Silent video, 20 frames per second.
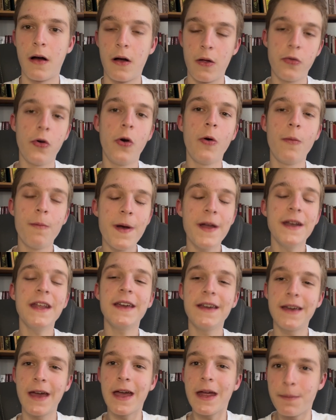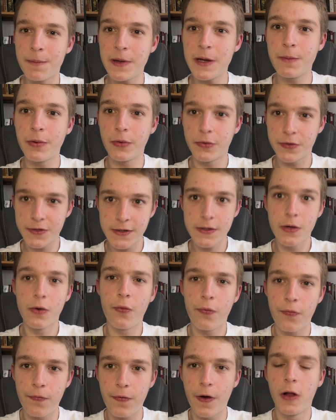Although many gay people
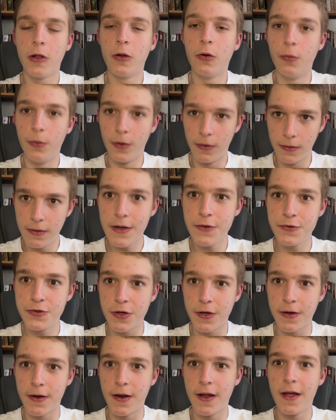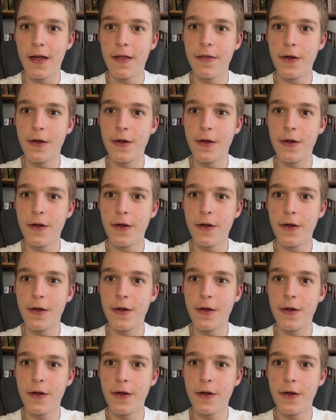still follow religion,